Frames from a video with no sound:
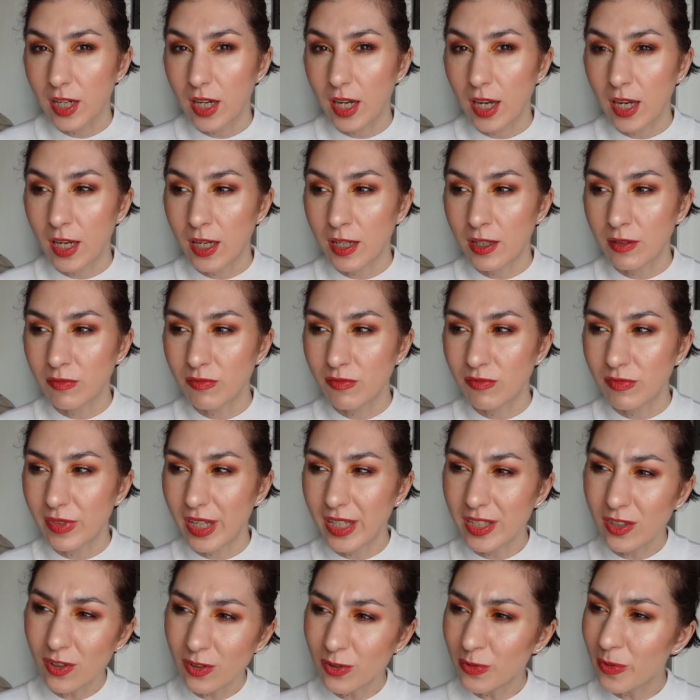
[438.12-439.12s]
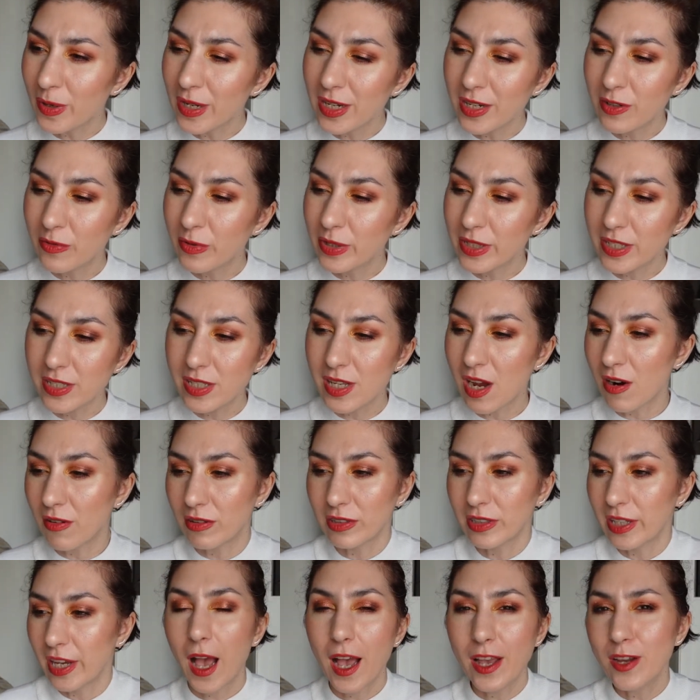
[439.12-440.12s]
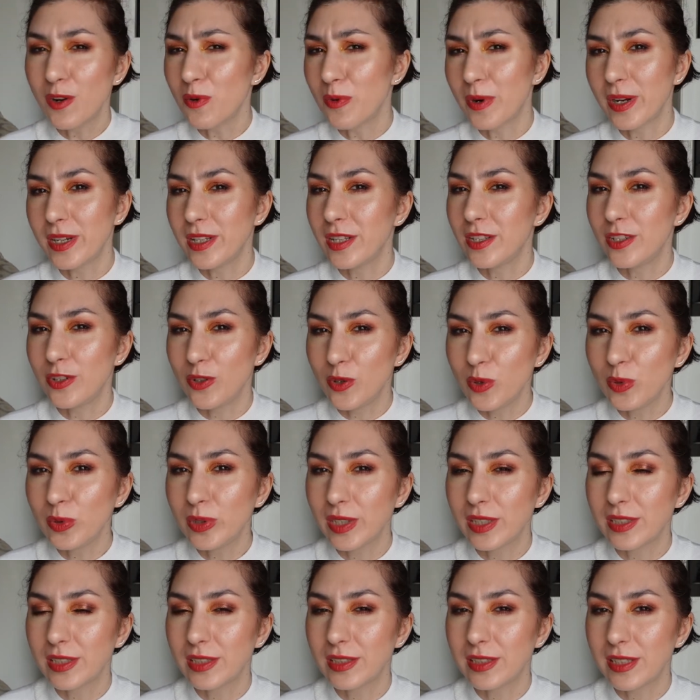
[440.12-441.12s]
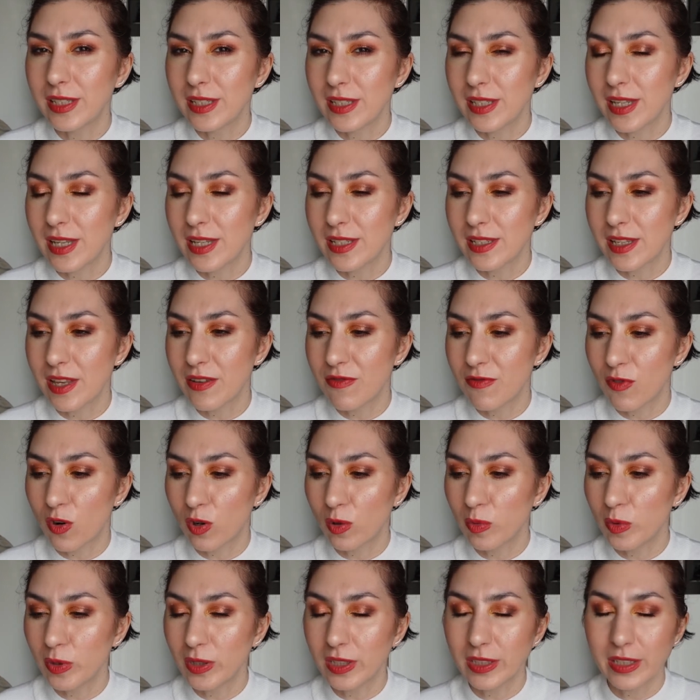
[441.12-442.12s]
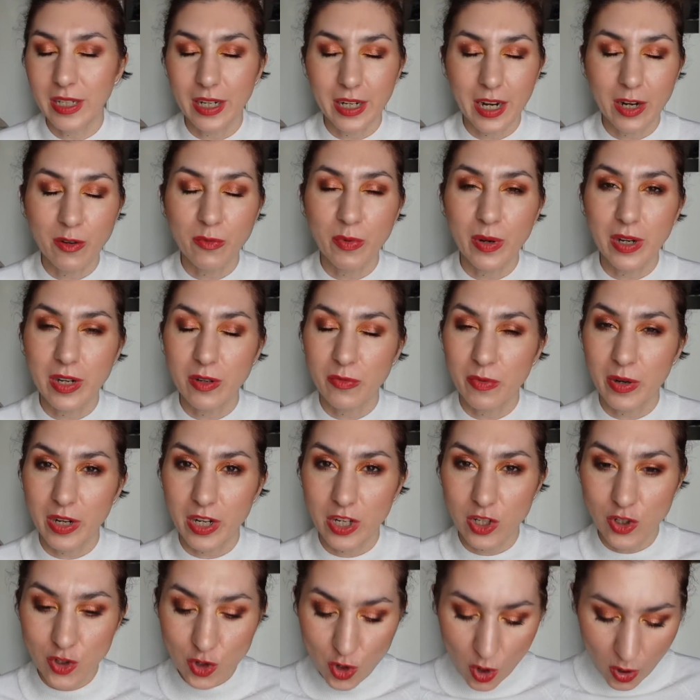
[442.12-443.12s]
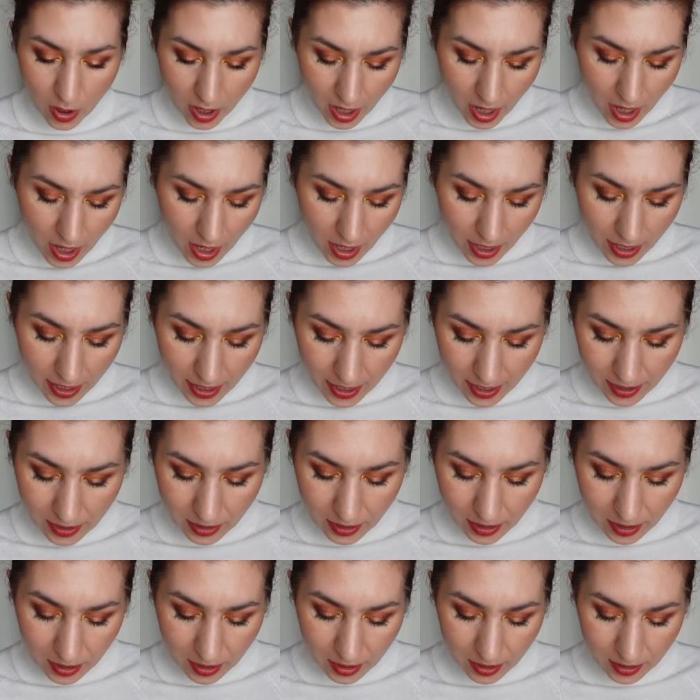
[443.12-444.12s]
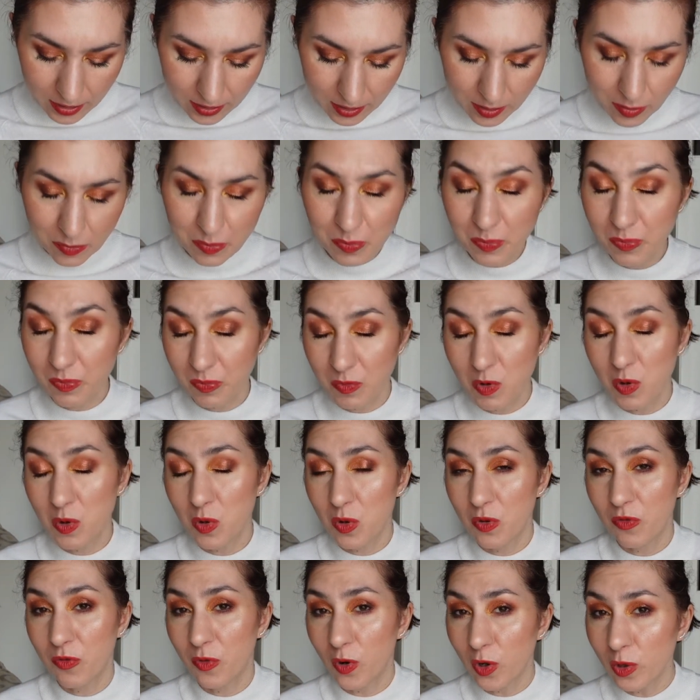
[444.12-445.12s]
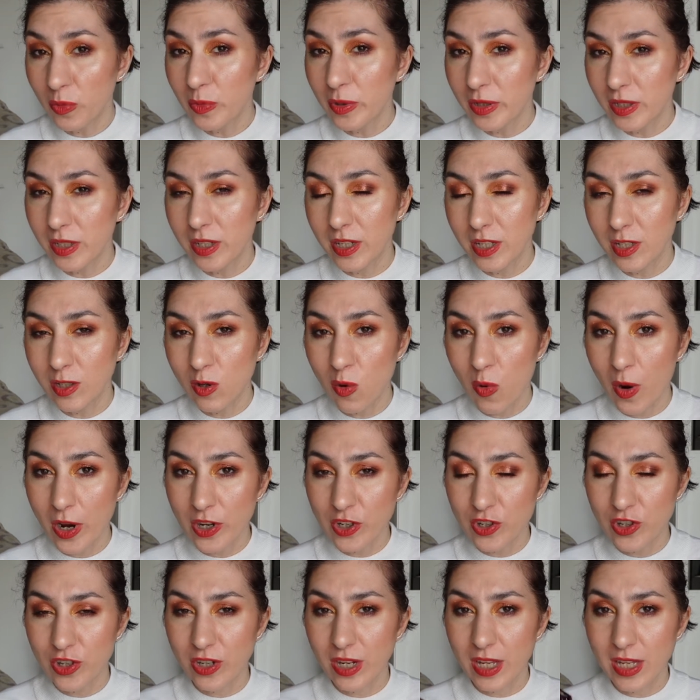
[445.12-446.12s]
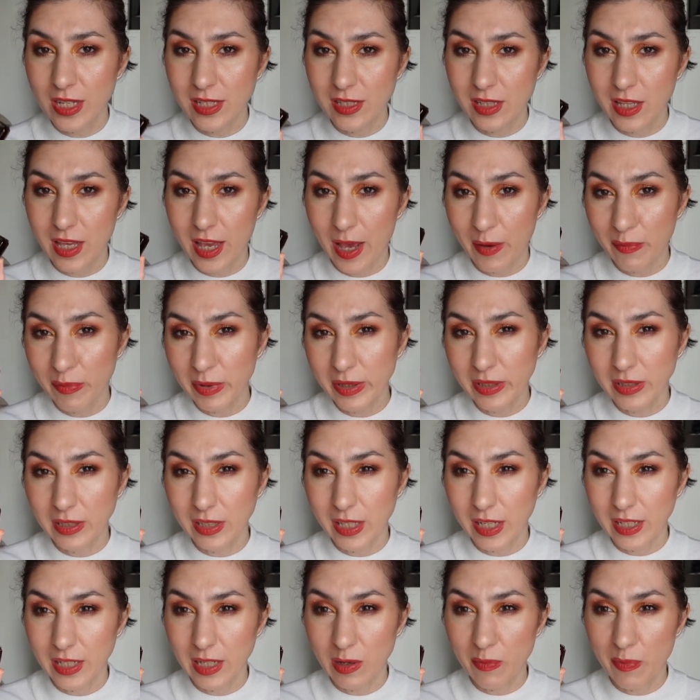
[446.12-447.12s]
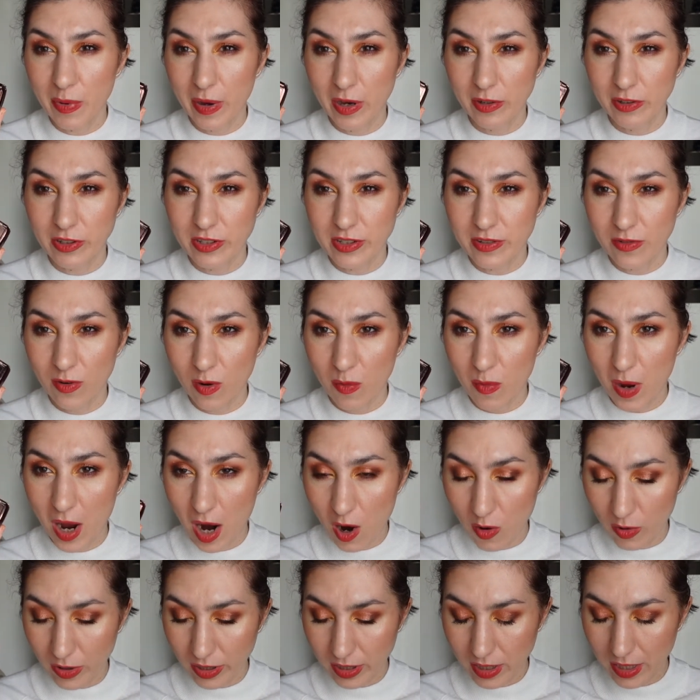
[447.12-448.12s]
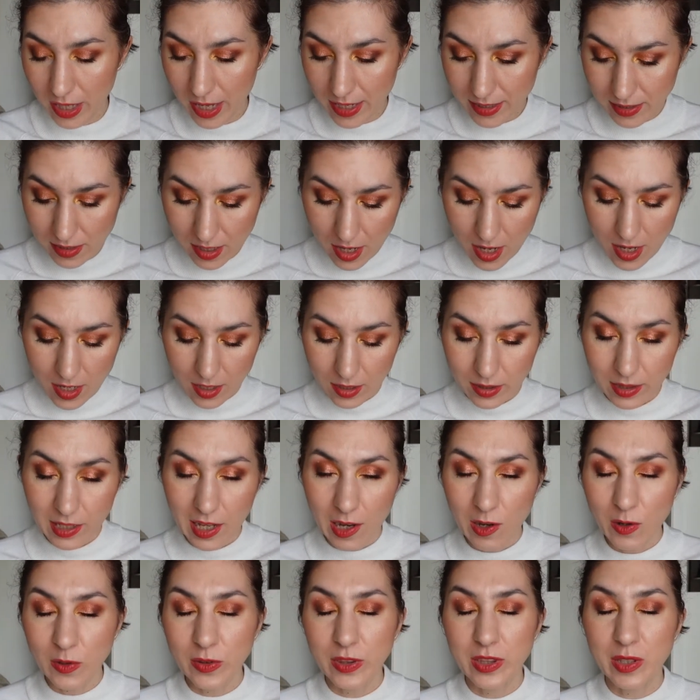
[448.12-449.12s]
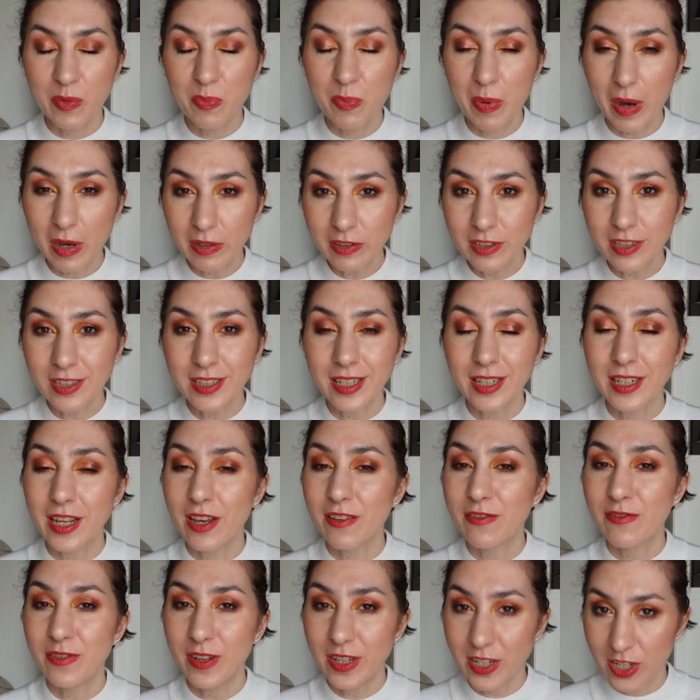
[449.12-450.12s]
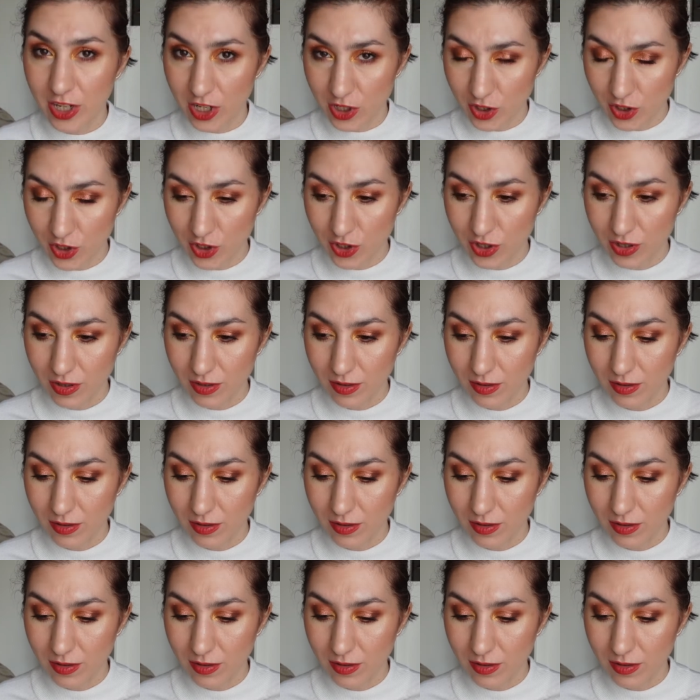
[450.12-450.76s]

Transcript: um, and not really rediscovered. I already knew that this is a formula that I really really enjoy and uh, the formula in question is the ambient lighting powders from Hourglass. Now the powder that I finished